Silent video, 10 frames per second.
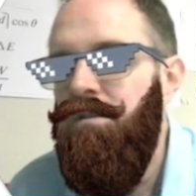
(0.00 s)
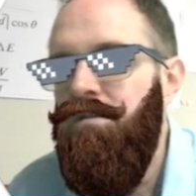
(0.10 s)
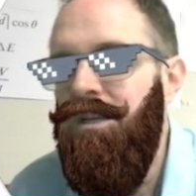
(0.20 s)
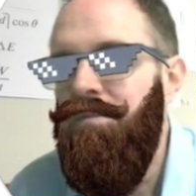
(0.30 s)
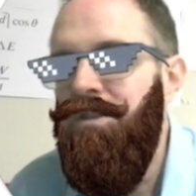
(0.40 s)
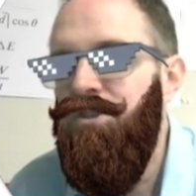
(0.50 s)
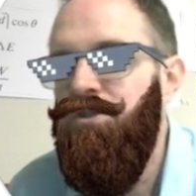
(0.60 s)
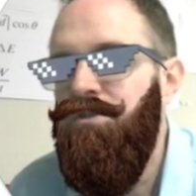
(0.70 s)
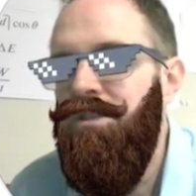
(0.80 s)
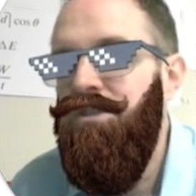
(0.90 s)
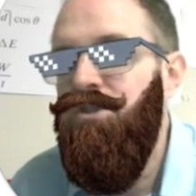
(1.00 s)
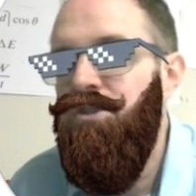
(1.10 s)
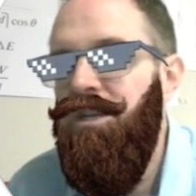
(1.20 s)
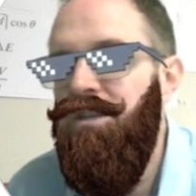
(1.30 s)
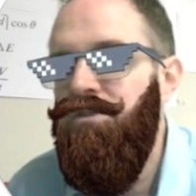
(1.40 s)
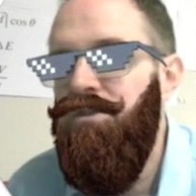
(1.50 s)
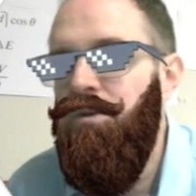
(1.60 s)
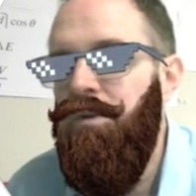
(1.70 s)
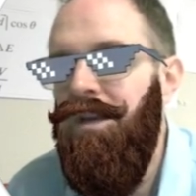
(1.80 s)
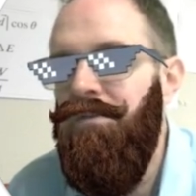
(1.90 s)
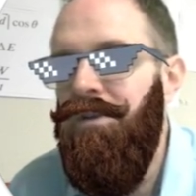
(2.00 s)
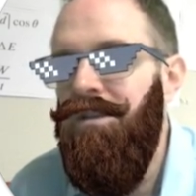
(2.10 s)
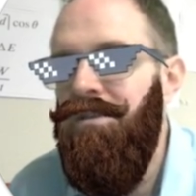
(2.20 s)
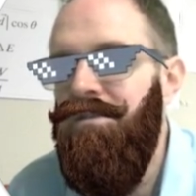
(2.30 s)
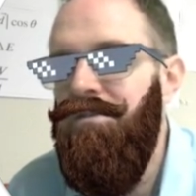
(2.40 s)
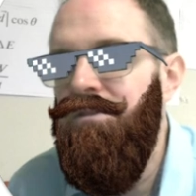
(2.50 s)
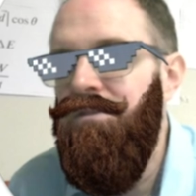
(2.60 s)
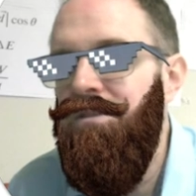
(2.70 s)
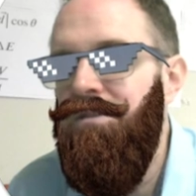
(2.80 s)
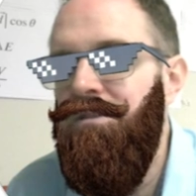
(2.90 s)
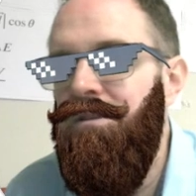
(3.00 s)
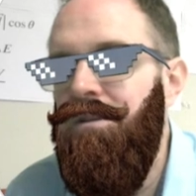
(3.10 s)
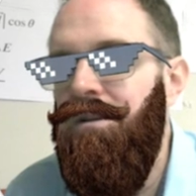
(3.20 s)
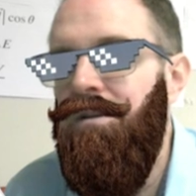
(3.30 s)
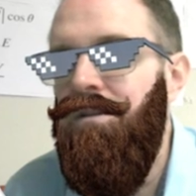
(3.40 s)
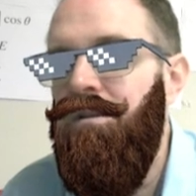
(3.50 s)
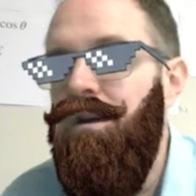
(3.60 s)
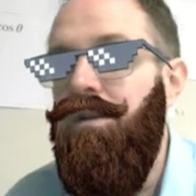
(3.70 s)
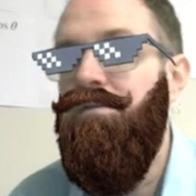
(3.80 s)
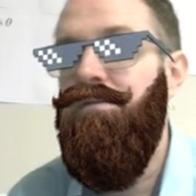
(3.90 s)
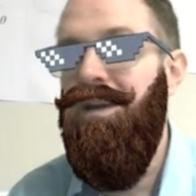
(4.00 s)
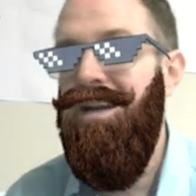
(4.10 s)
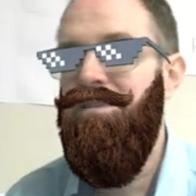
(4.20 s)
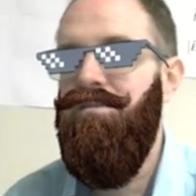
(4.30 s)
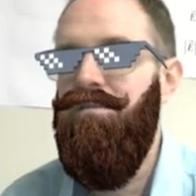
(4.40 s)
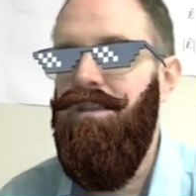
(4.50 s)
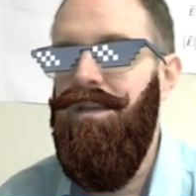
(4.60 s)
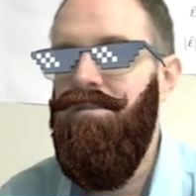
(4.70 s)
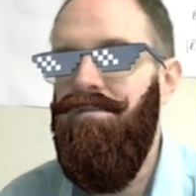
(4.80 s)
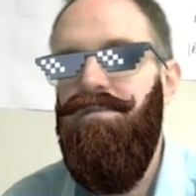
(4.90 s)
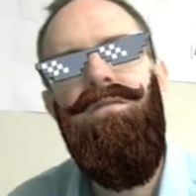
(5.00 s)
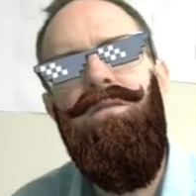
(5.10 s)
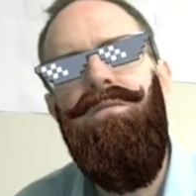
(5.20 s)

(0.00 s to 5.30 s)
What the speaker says: The government has since changed the way I'm writing this thing, so this convex lens. No,